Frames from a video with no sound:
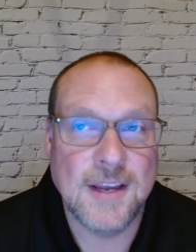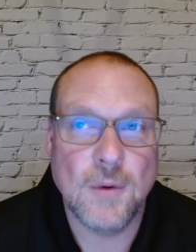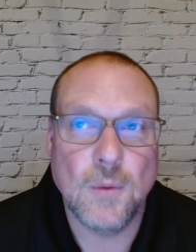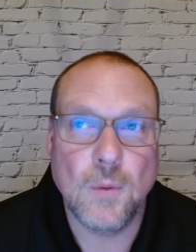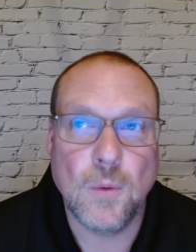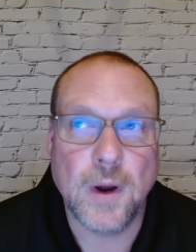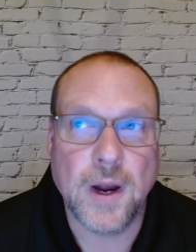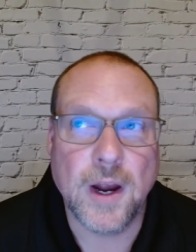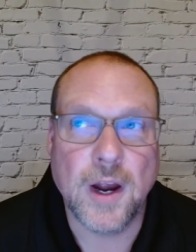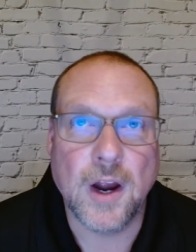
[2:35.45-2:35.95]

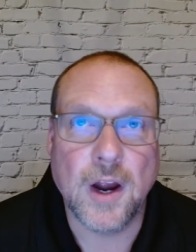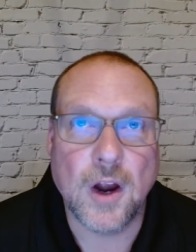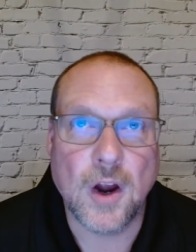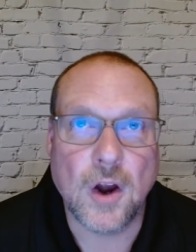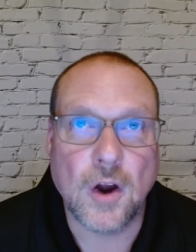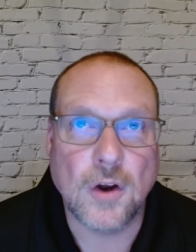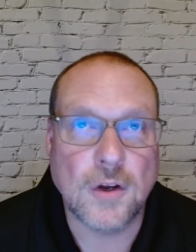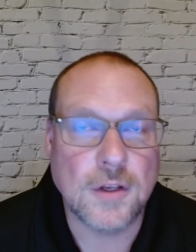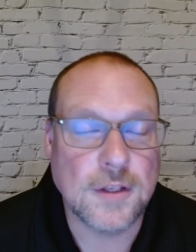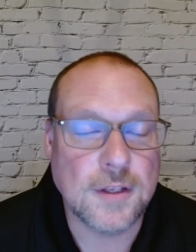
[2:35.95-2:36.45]

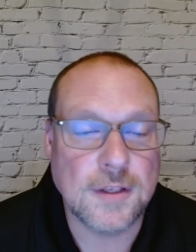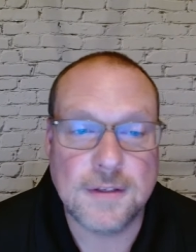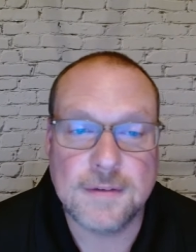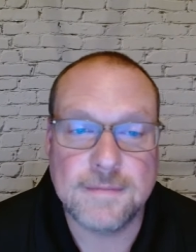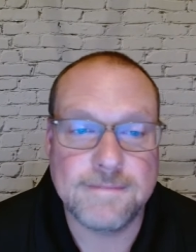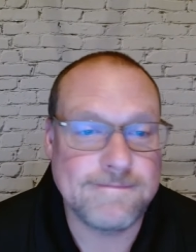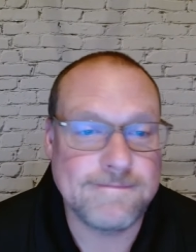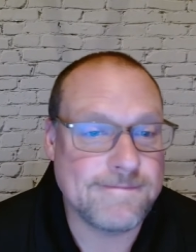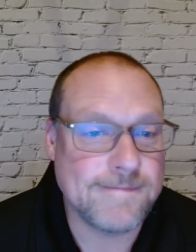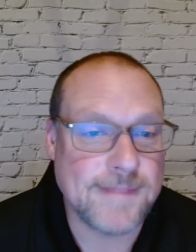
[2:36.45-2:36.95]
where
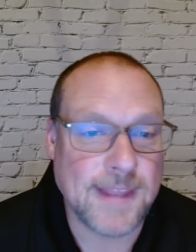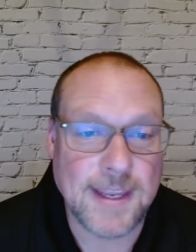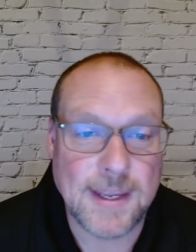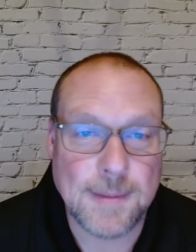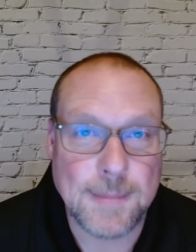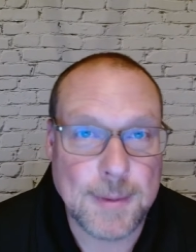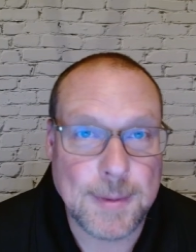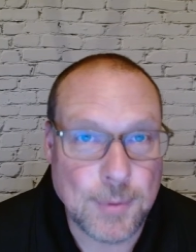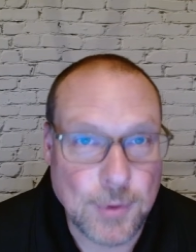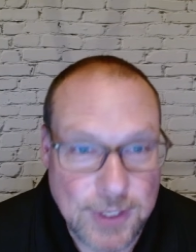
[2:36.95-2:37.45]
they
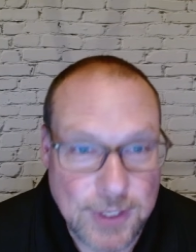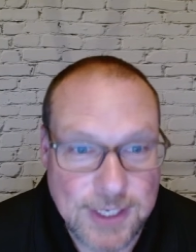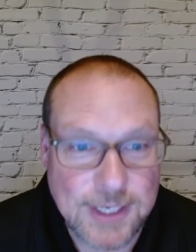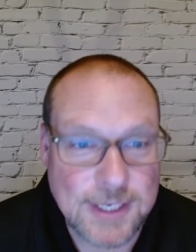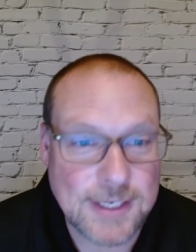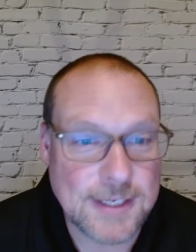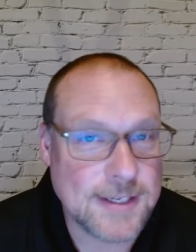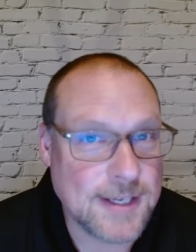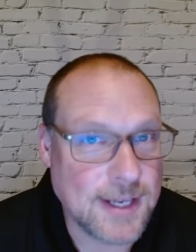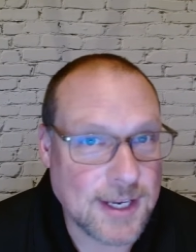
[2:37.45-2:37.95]
can be pretty